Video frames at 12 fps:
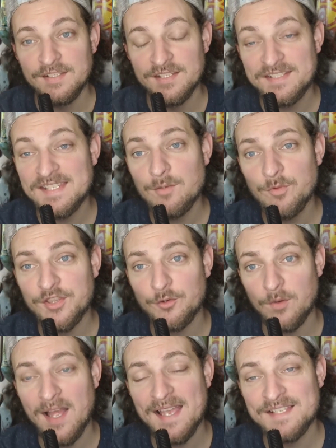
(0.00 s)
You see, with the
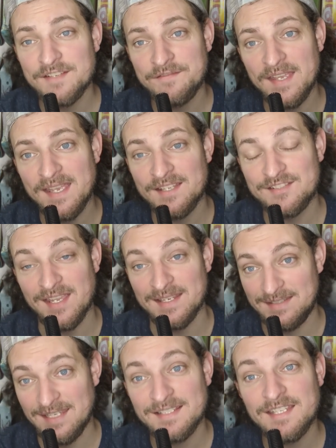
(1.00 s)
rise of things
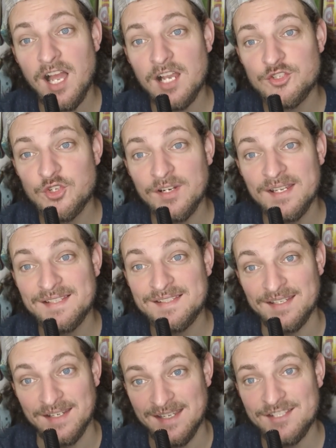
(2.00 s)
like TikTok
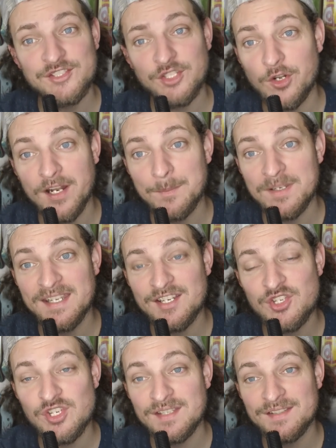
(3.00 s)
trends and Instagram
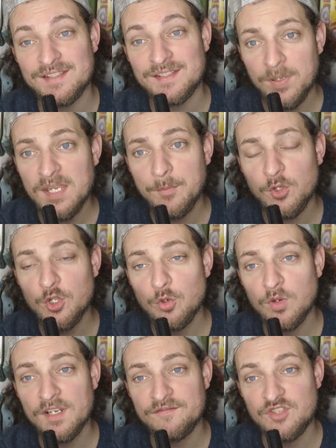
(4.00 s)
addictions, people who
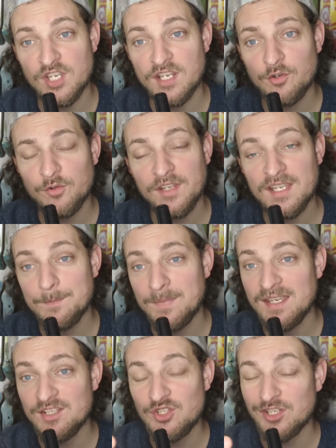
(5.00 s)
would have generally
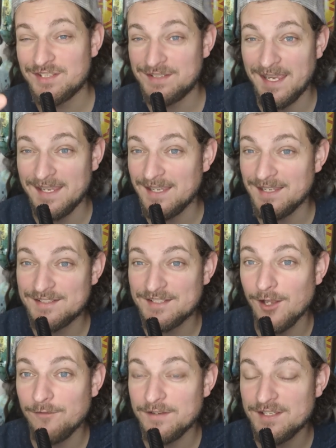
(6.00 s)
been just taking
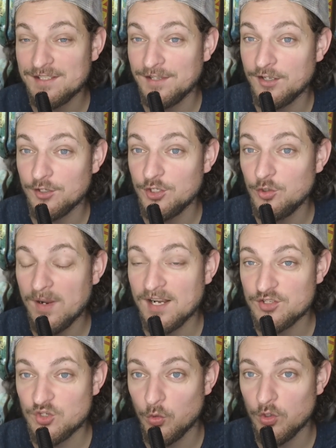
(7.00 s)
selfies in their new
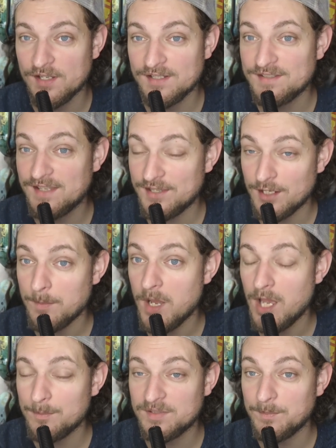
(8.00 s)
Air Jordans that their
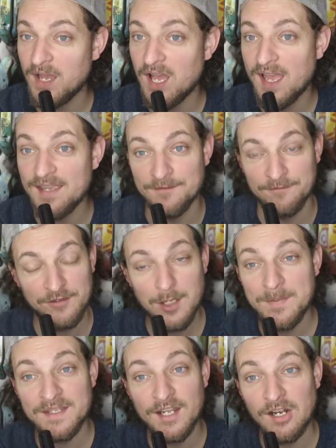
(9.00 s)
moms buy and
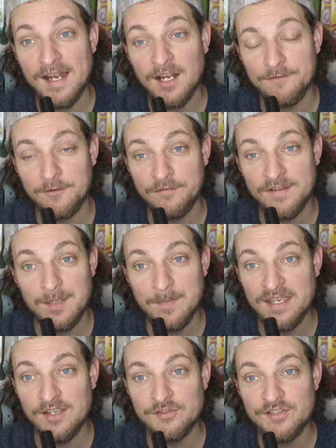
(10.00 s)
flipping their hair for
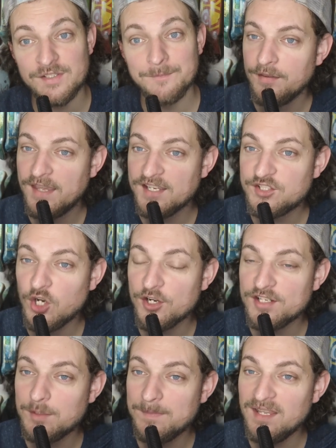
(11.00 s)
females, they
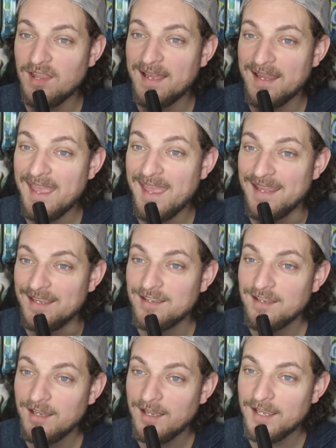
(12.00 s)
started to be like, hey,
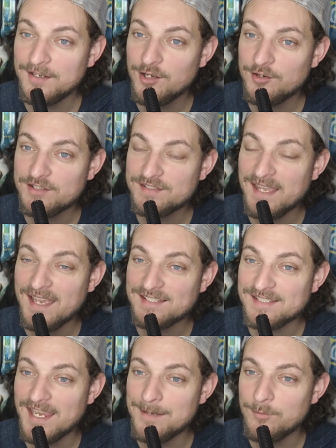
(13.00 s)
I noticed that
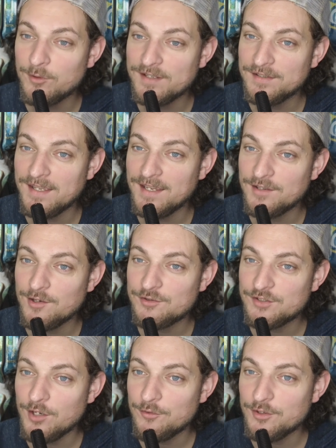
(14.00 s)
skateboarding thing
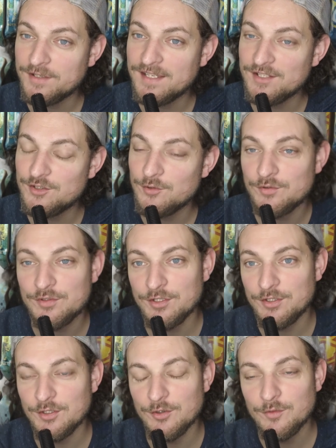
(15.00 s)
those stoner kids used to
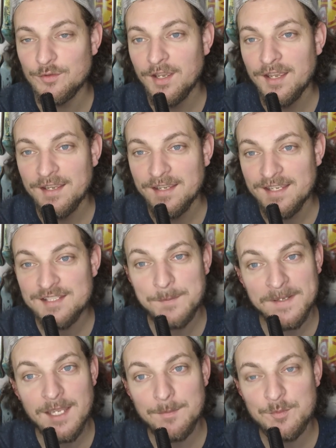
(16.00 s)
do. It's
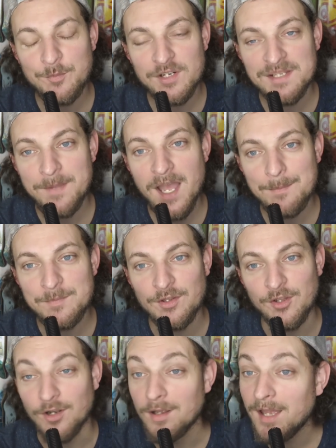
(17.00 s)
becoming pretty
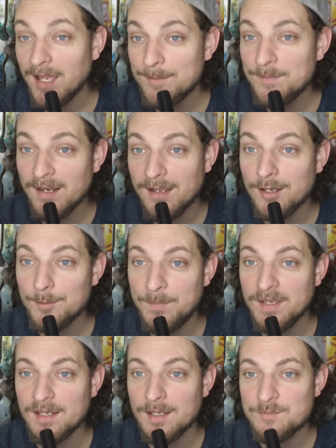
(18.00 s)
popular. I bet I could
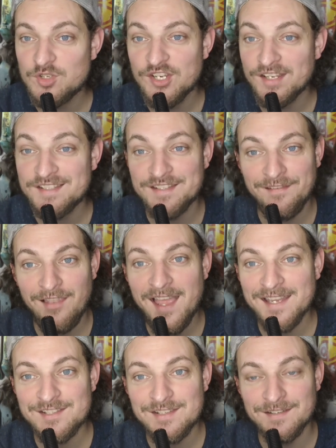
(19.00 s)
pick up chicks and
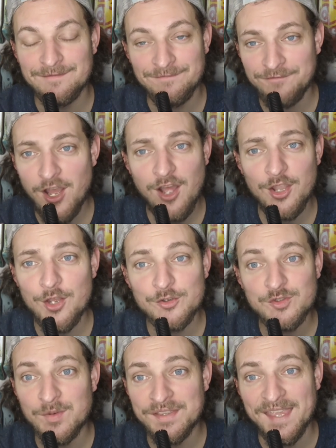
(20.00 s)
likes and
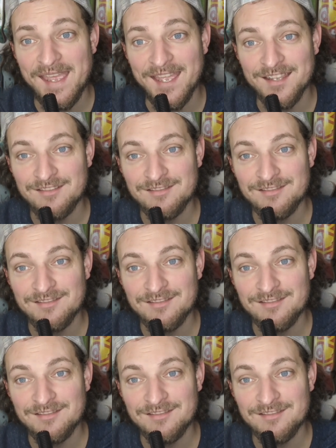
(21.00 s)
follows with that.